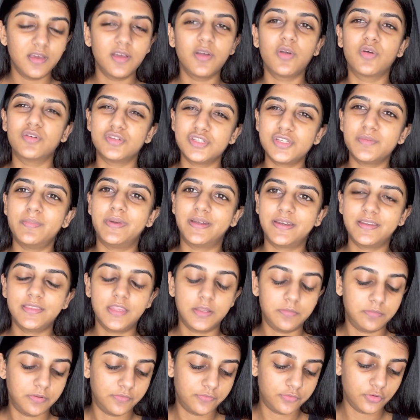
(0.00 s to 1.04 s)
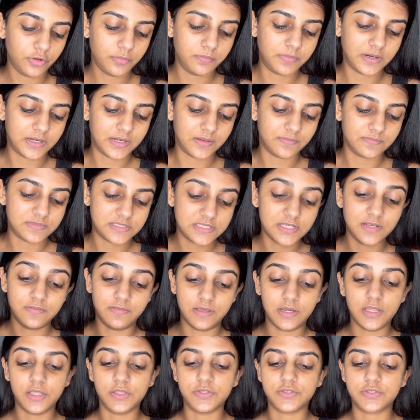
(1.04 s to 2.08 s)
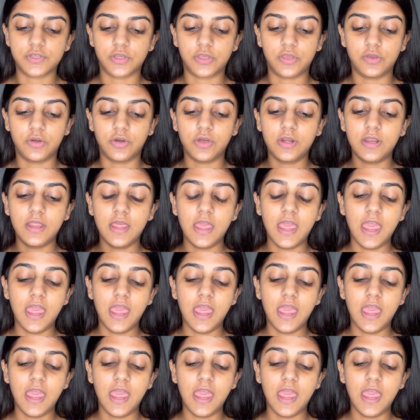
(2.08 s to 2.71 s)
Konja better than before, but I'm still very insecure.